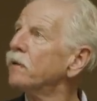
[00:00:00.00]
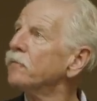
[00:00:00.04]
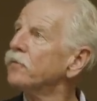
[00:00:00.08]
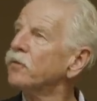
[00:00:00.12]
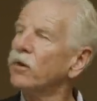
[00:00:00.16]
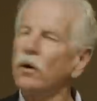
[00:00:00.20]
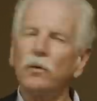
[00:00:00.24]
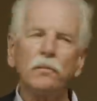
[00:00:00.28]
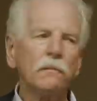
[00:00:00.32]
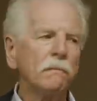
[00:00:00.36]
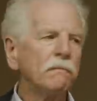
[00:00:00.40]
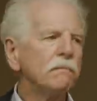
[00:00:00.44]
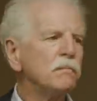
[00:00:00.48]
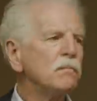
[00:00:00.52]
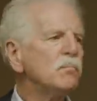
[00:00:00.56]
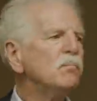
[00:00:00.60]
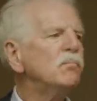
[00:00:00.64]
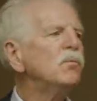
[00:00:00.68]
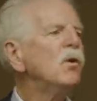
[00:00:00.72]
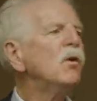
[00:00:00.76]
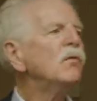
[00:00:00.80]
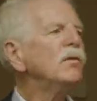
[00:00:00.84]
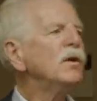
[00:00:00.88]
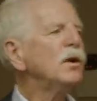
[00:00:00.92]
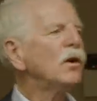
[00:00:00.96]
So
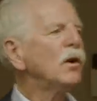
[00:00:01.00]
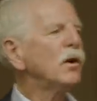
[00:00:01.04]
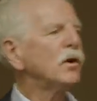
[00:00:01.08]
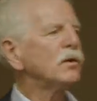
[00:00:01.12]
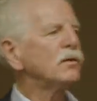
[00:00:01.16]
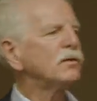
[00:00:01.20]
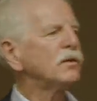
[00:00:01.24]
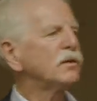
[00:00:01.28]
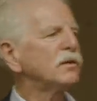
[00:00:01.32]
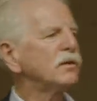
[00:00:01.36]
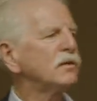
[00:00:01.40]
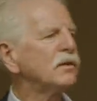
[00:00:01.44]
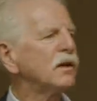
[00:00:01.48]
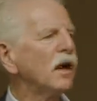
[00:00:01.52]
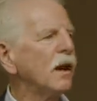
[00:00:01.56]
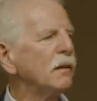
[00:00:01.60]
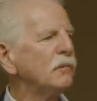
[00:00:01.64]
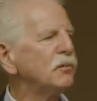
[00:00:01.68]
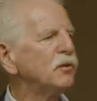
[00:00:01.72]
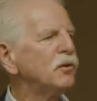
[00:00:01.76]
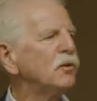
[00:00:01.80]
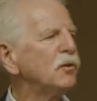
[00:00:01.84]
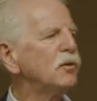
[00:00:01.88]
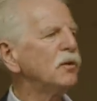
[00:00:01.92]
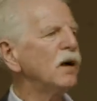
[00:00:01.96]
moving on to
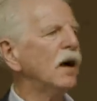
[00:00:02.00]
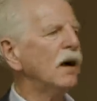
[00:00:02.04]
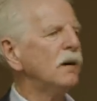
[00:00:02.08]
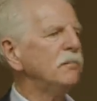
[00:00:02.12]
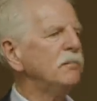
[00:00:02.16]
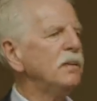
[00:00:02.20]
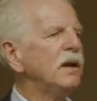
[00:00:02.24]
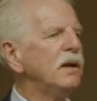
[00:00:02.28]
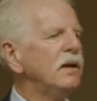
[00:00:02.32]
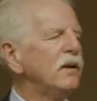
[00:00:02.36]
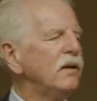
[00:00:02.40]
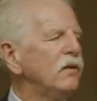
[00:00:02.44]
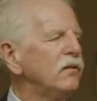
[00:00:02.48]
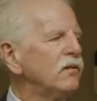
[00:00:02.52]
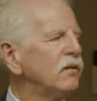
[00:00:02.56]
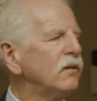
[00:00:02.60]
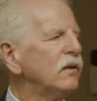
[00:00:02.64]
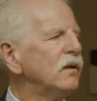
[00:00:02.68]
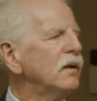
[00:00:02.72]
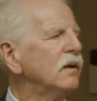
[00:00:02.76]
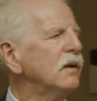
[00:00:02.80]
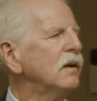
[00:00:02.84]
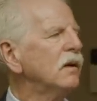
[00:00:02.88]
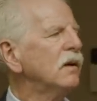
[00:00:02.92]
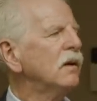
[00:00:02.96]
type 2 diabetes,
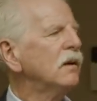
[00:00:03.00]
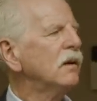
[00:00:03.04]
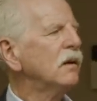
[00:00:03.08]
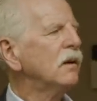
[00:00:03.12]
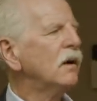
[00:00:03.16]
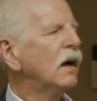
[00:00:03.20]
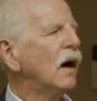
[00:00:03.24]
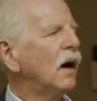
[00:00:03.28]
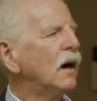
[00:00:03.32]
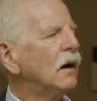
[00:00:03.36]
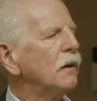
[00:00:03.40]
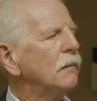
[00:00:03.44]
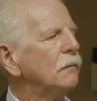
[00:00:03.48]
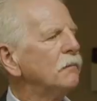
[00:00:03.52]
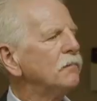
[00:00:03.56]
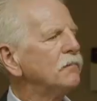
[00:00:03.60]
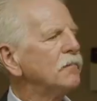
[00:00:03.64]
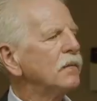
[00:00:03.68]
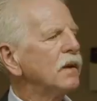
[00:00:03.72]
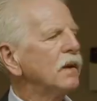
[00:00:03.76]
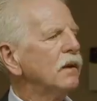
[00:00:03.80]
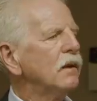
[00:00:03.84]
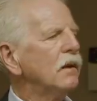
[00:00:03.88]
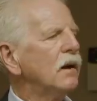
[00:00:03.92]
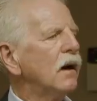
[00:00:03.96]
um,
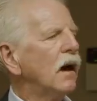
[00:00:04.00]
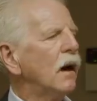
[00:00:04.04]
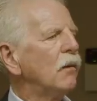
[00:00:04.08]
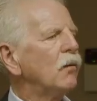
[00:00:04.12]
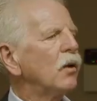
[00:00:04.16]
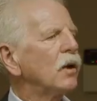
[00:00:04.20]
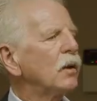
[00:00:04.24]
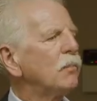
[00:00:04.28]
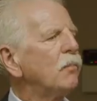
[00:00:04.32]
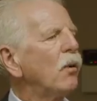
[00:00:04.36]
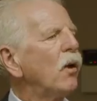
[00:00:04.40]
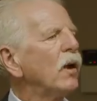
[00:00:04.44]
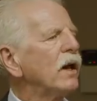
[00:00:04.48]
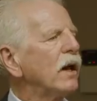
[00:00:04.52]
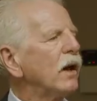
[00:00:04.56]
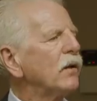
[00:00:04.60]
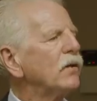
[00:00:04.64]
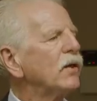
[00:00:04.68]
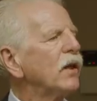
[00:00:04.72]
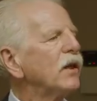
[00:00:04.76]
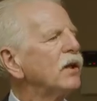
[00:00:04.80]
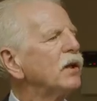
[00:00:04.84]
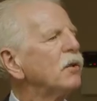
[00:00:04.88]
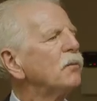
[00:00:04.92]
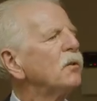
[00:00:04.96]
I want to point
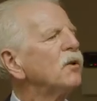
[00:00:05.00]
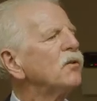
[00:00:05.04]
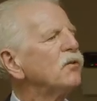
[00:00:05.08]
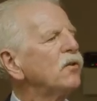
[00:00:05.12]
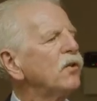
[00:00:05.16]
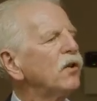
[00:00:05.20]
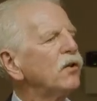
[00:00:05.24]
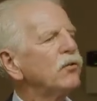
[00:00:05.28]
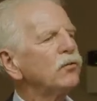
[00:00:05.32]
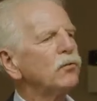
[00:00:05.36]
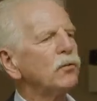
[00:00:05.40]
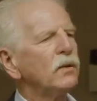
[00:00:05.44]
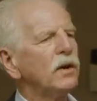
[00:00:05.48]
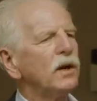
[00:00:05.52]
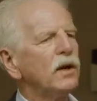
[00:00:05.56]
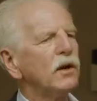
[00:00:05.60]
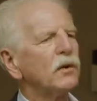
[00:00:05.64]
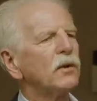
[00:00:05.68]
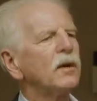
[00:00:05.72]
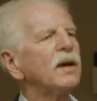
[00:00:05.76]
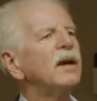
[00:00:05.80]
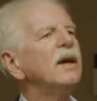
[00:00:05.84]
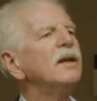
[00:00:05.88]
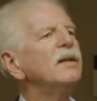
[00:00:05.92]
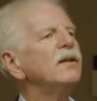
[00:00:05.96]
out that there is history
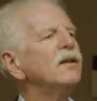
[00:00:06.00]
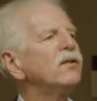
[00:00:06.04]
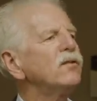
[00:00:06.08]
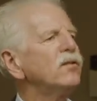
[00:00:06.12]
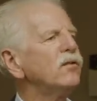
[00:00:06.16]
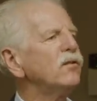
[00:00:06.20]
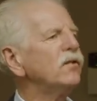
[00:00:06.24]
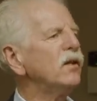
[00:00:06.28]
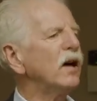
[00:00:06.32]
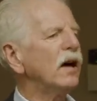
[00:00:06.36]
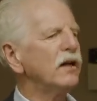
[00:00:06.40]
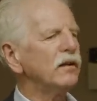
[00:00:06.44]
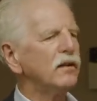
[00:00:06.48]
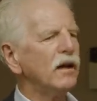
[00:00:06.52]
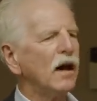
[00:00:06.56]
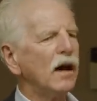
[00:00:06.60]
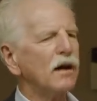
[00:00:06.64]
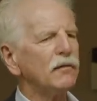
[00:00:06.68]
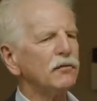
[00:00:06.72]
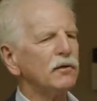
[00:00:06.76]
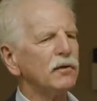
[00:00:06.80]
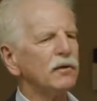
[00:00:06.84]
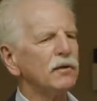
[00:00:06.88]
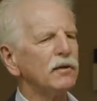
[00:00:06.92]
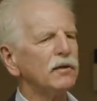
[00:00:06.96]
here. Again, this is not
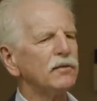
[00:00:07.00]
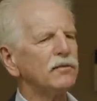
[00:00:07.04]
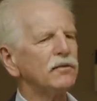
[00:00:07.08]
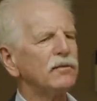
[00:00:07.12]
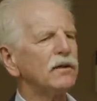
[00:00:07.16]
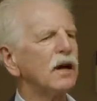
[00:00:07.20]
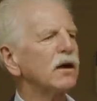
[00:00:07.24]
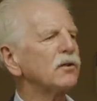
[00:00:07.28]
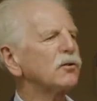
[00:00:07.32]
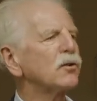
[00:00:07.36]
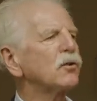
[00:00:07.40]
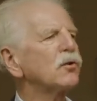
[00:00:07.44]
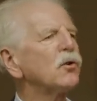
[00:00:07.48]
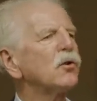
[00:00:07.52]
novel. As Dr.